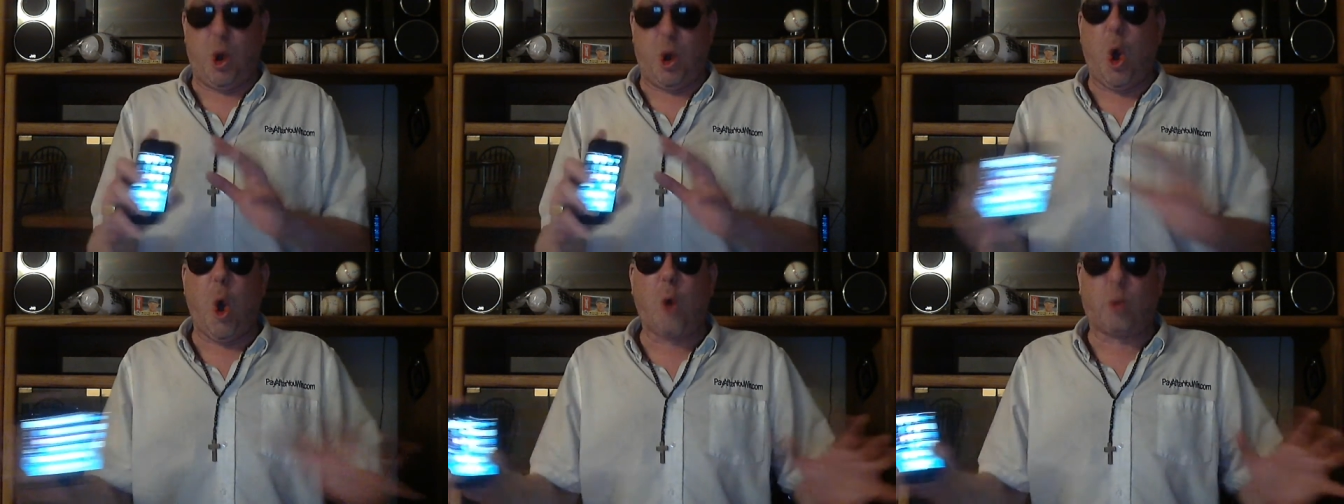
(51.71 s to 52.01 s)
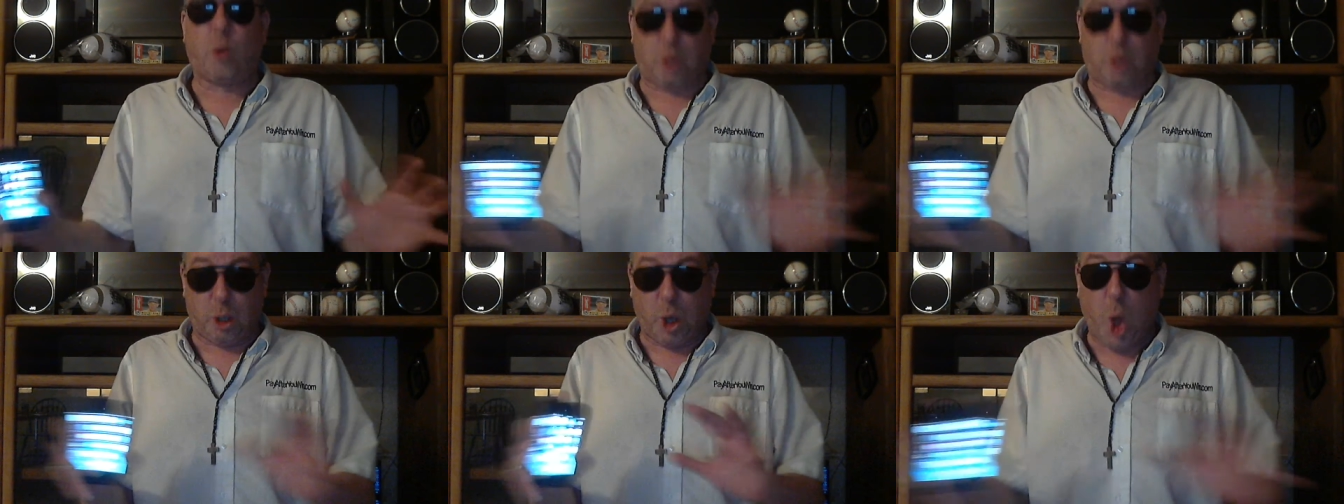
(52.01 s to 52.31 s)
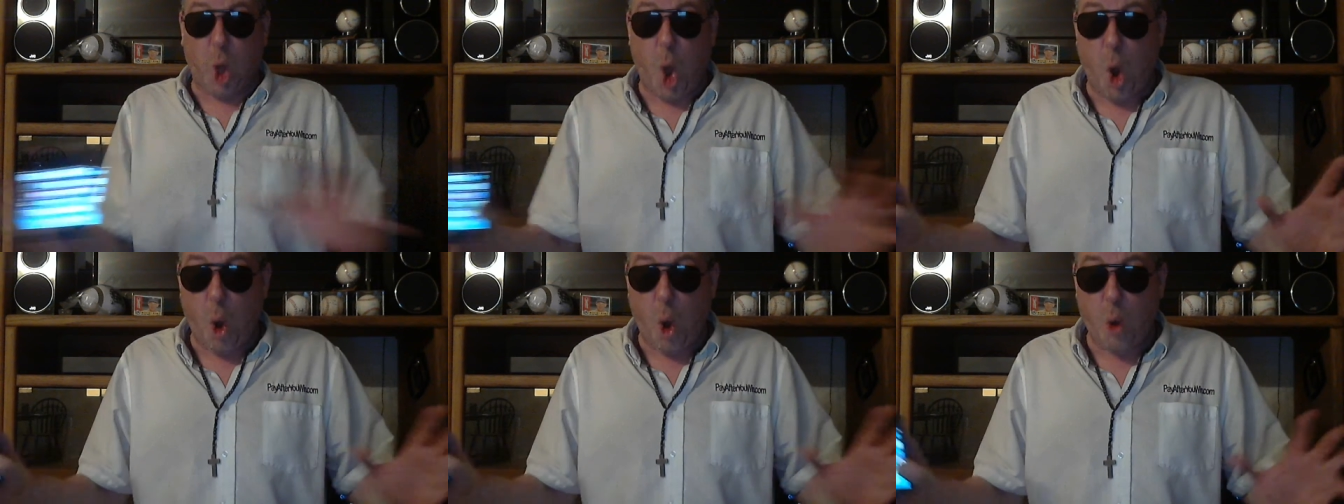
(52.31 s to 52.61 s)
no
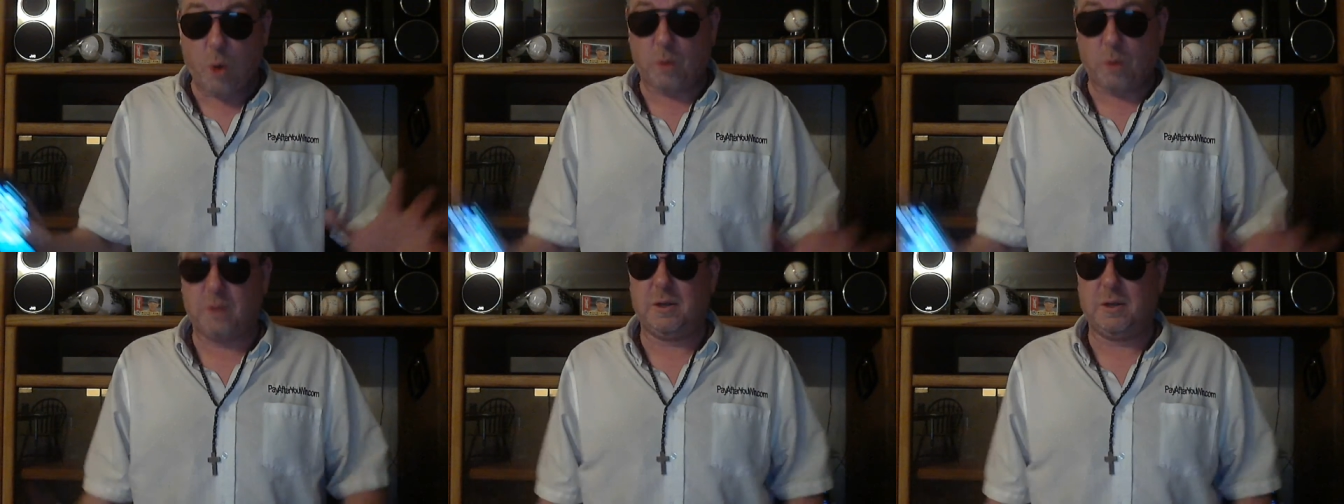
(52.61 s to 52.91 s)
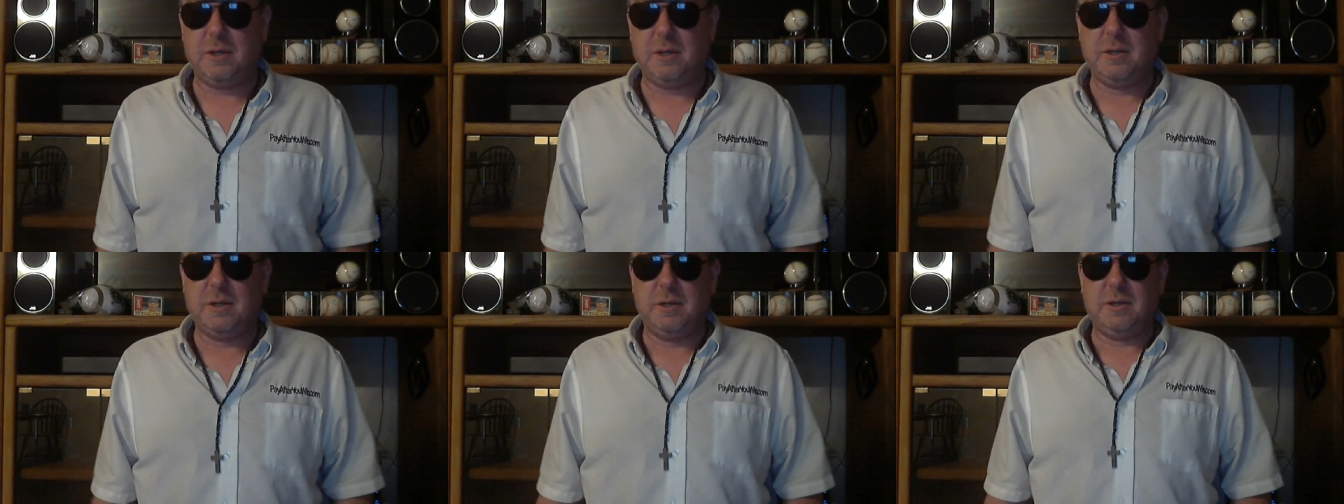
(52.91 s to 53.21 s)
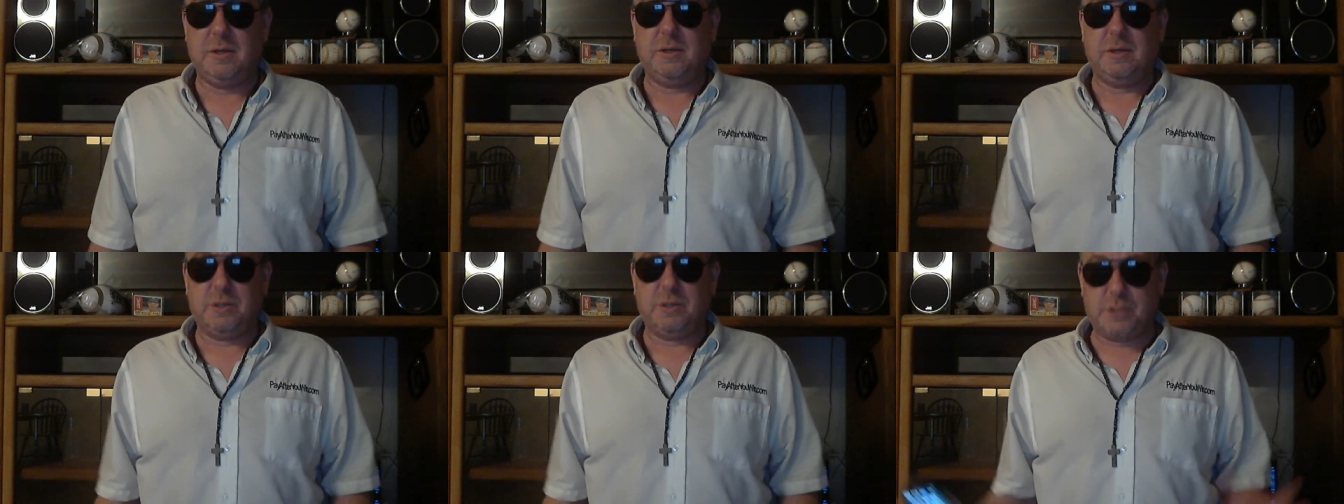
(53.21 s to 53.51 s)
clue.
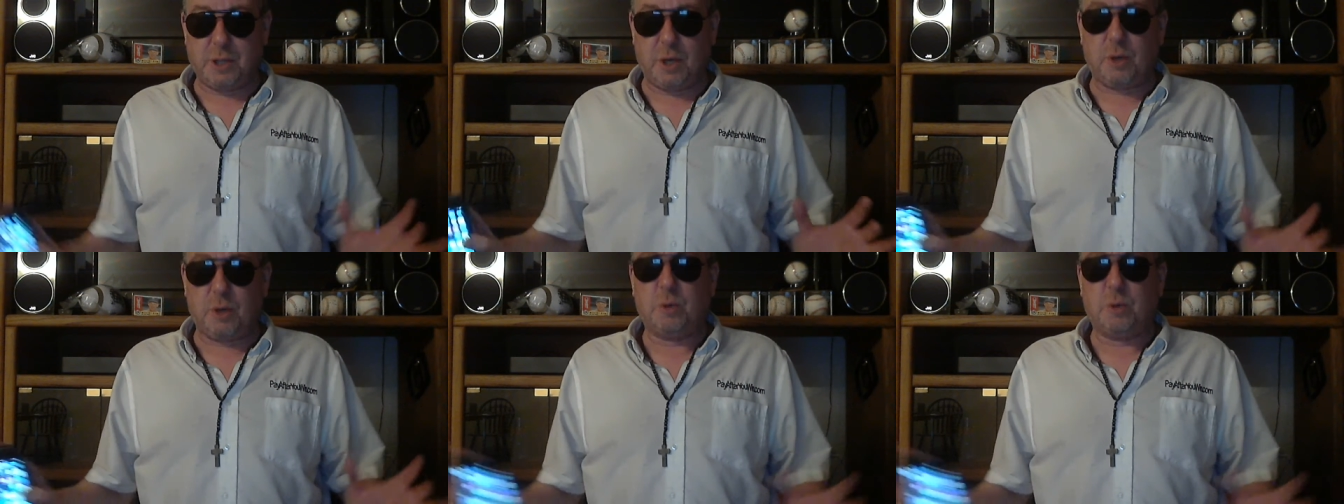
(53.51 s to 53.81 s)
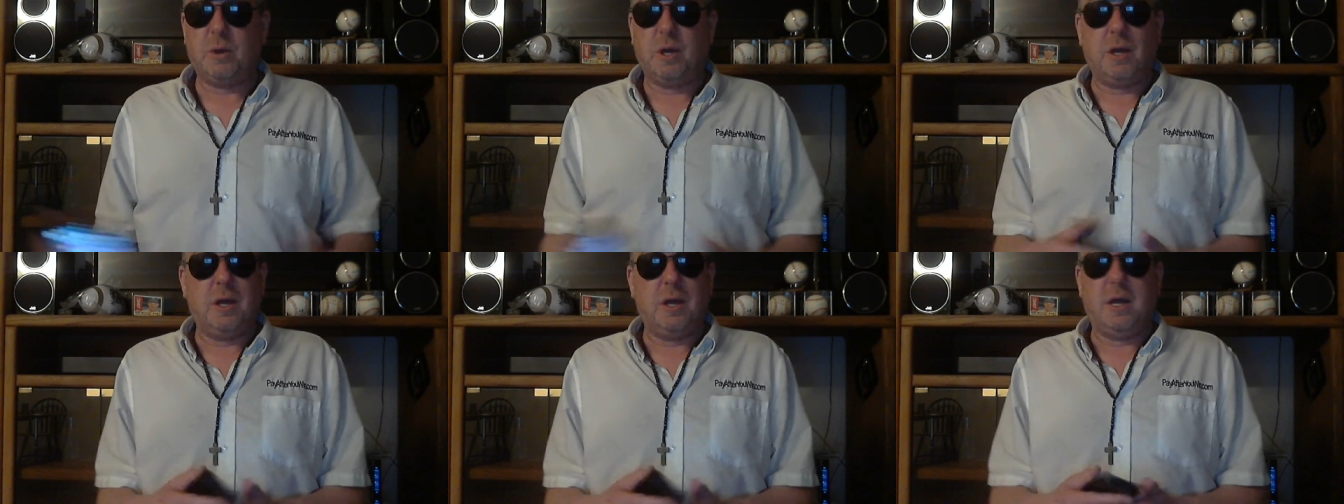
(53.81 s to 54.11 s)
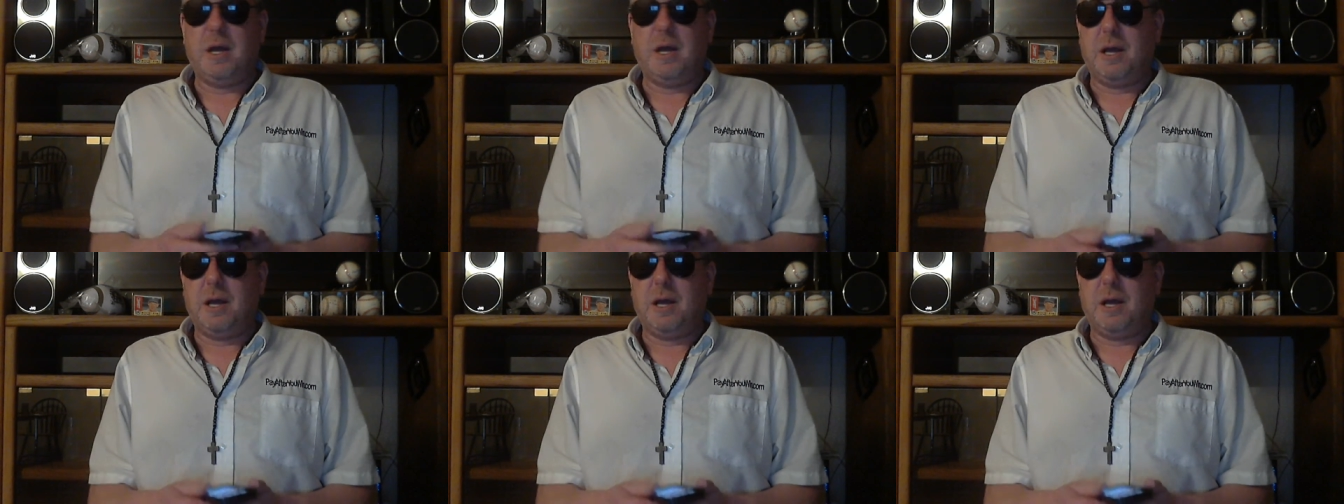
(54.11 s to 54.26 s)
So